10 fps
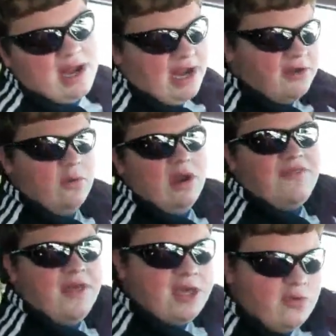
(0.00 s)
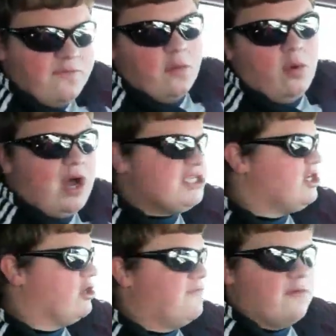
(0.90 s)
and I do want to thank you for
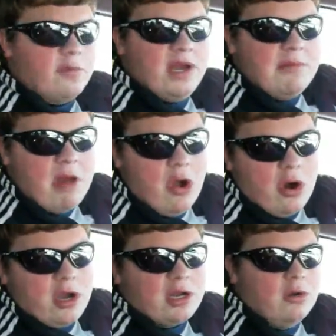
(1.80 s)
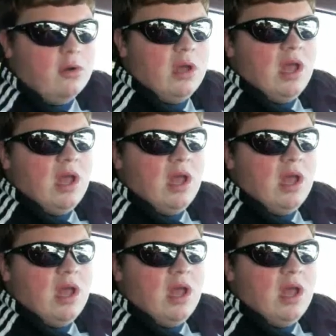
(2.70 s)
reading my article.